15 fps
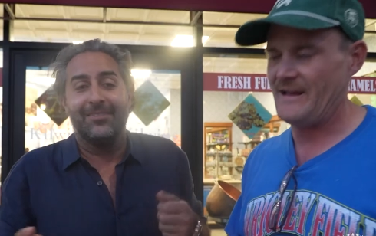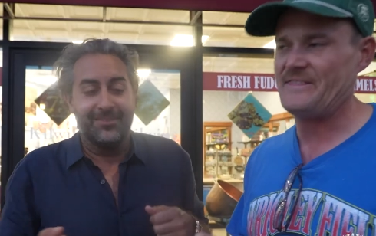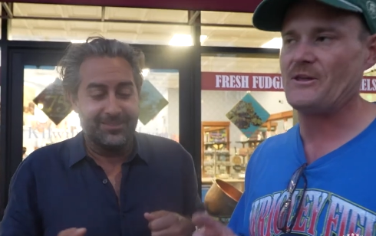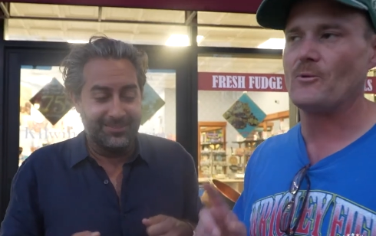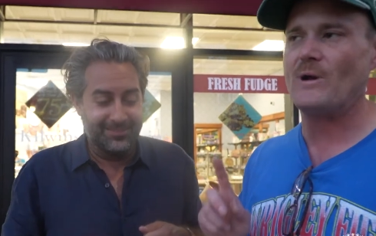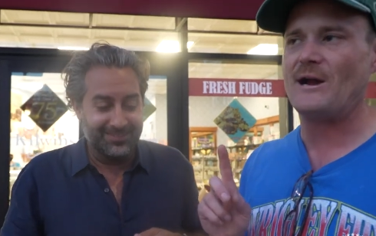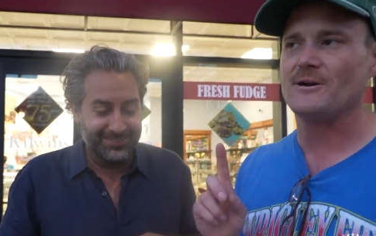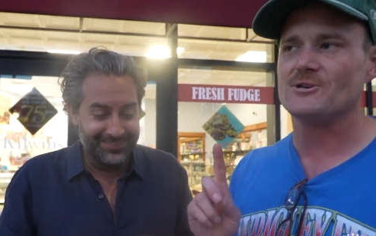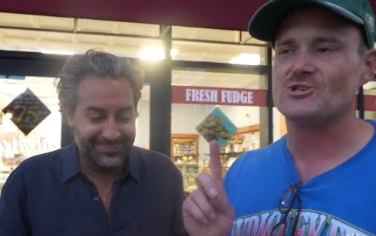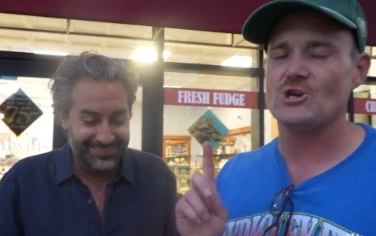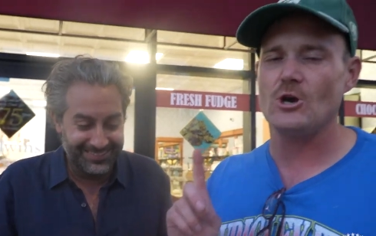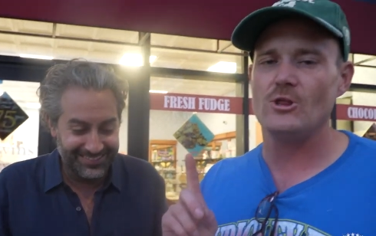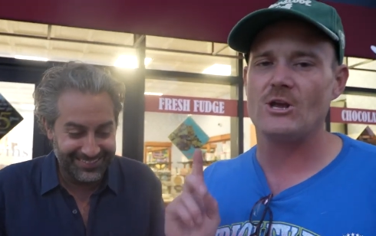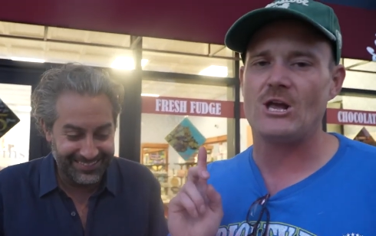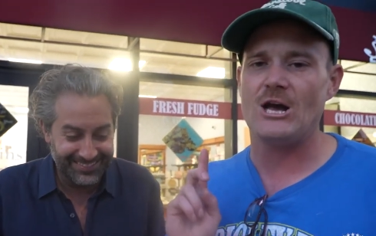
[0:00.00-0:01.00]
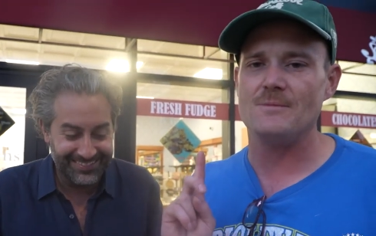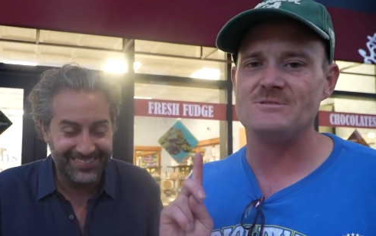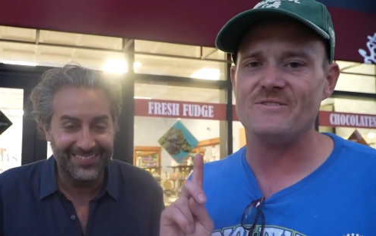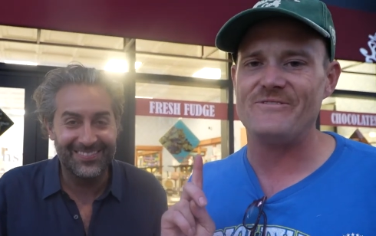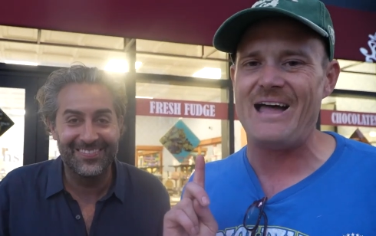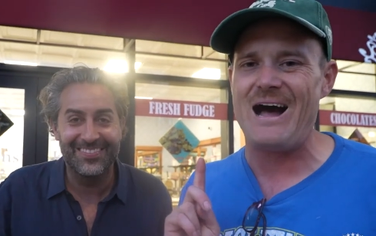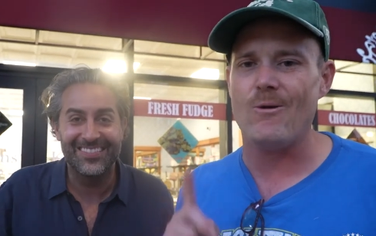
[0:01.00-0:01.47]
Speaker 1: Let the record show the Cubs
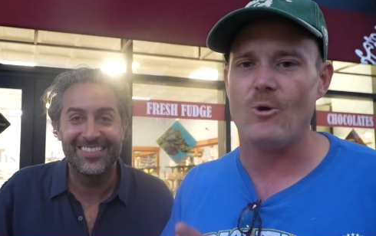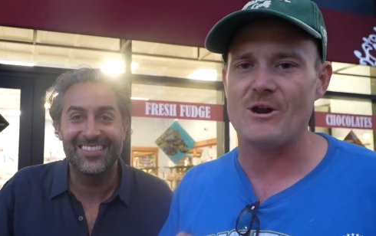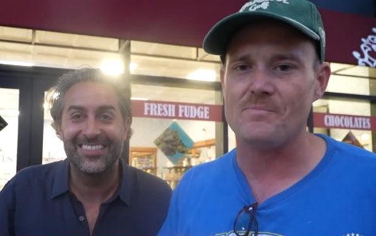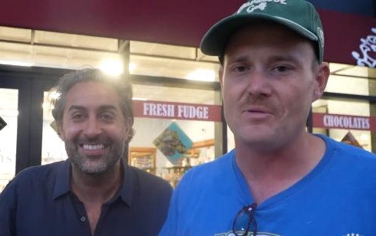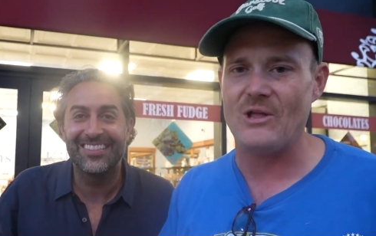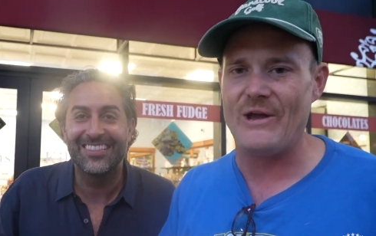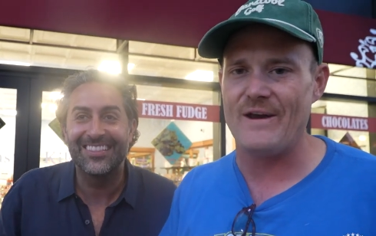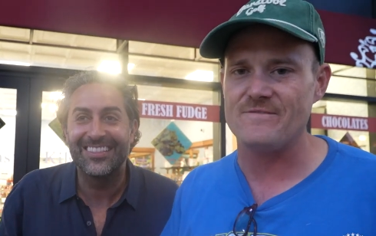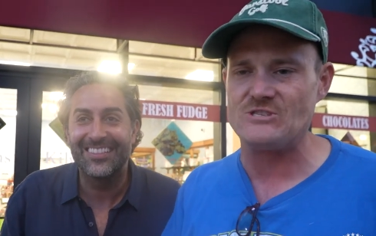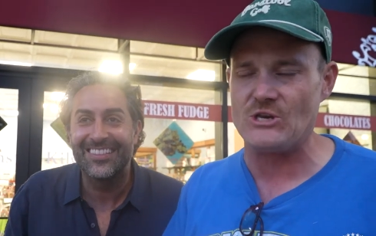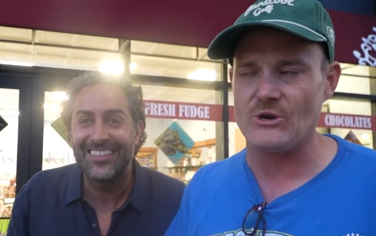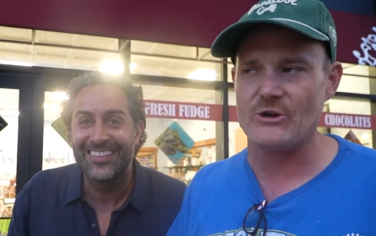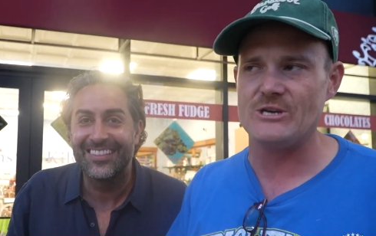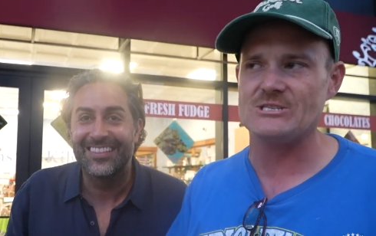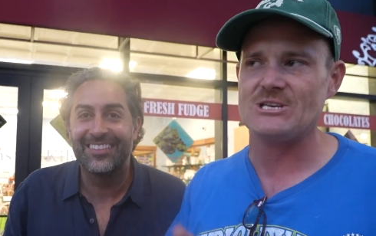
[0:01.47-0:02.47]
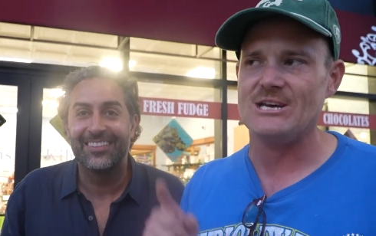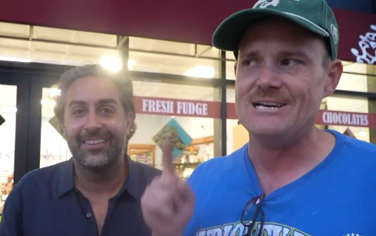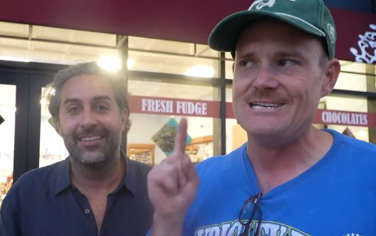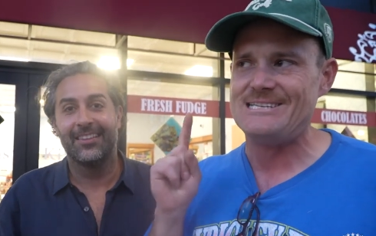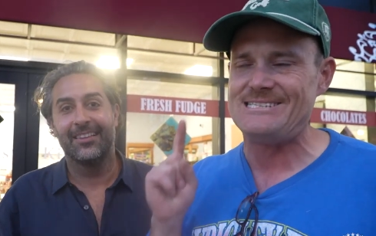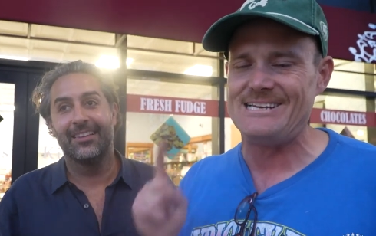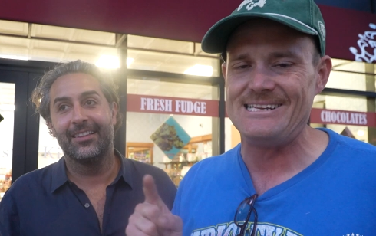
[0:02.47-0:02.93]
have not won a playoff series
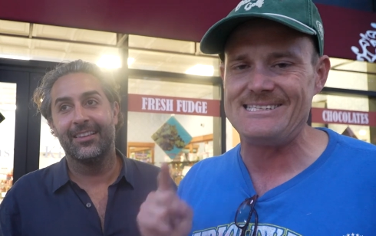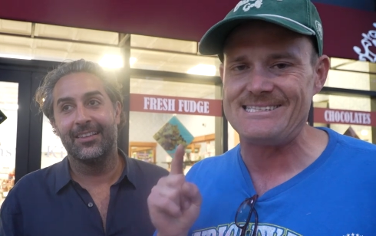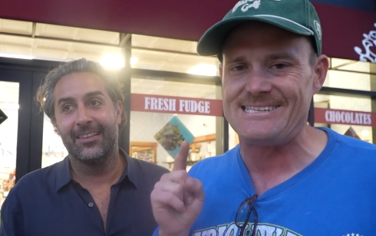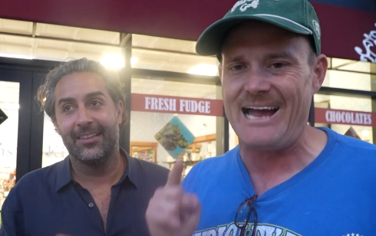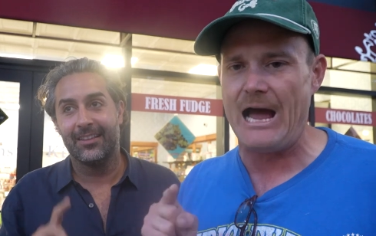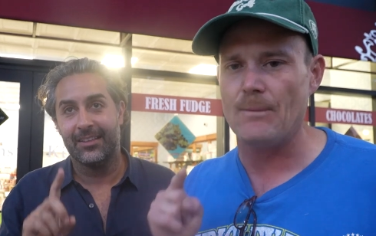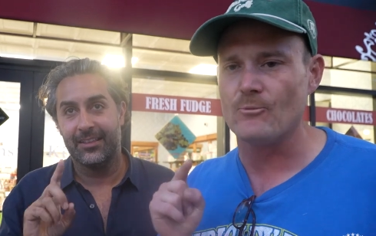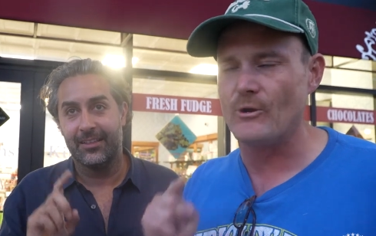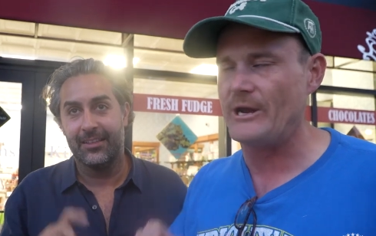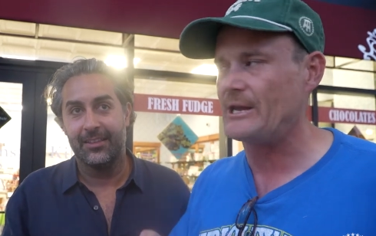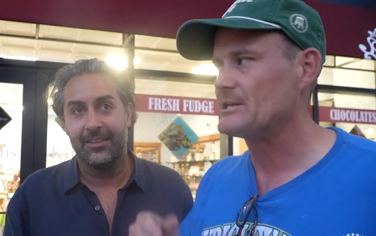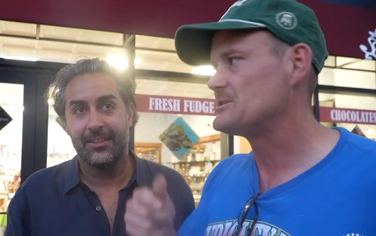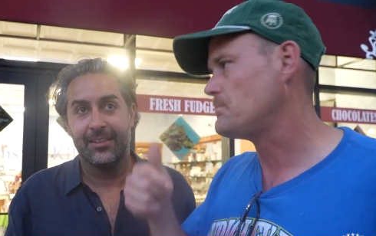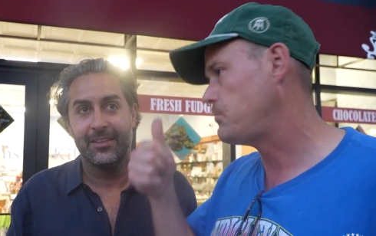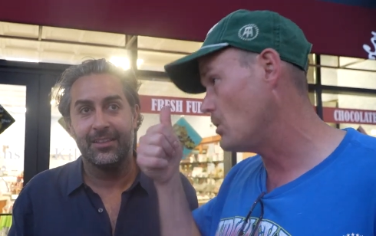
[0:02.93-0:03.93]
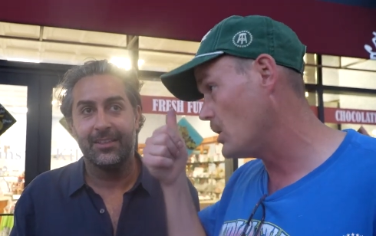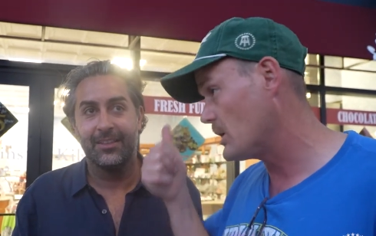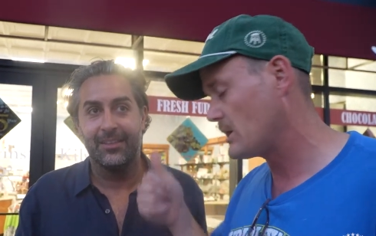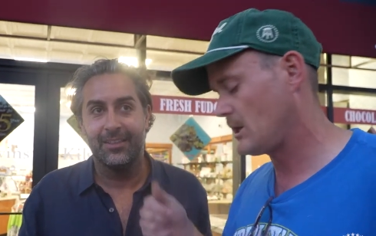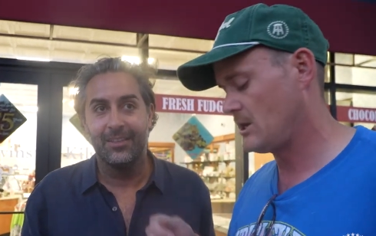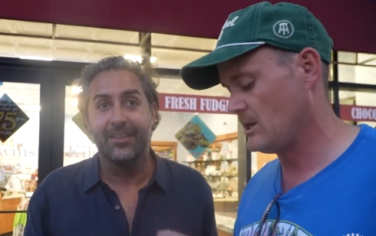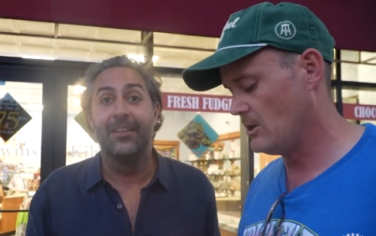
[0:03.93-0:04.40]
since Tom Ricketts put
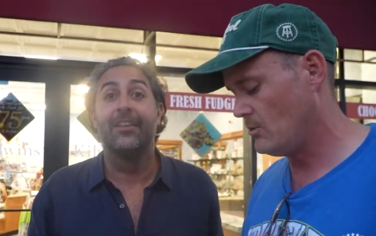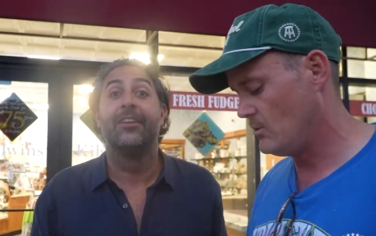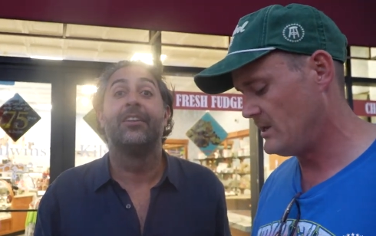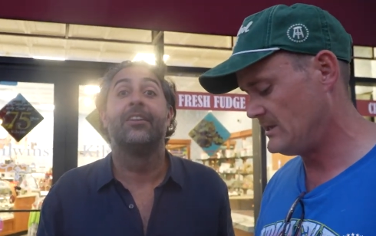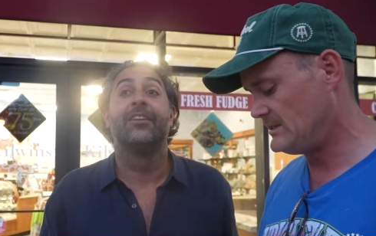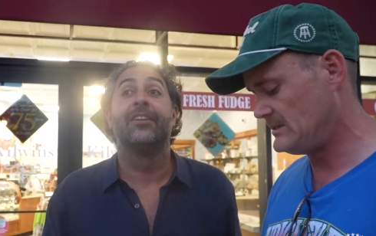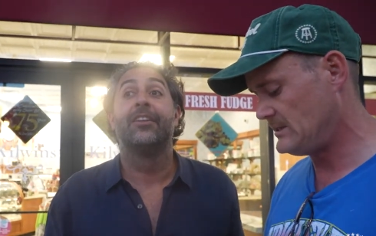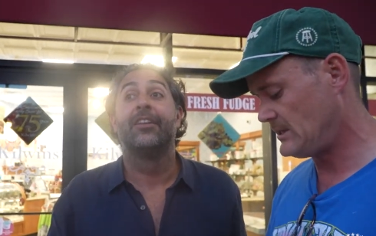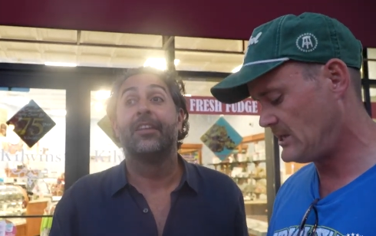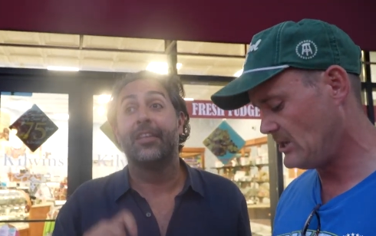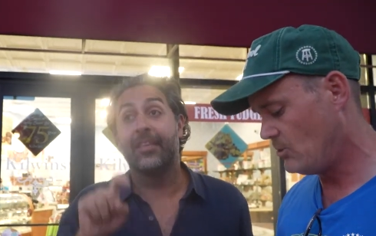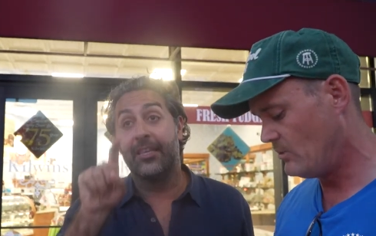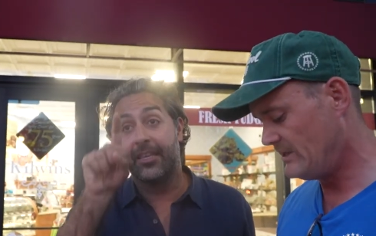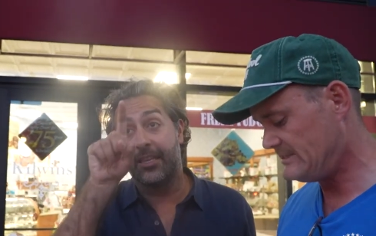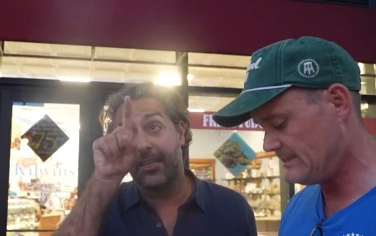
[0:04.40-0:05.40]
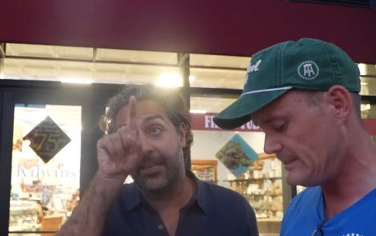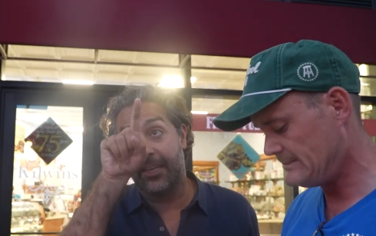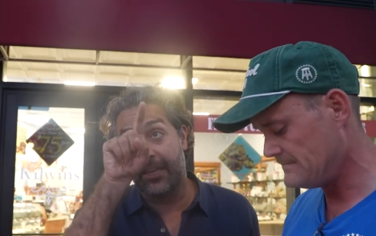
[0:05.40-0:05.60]
Kilwins in.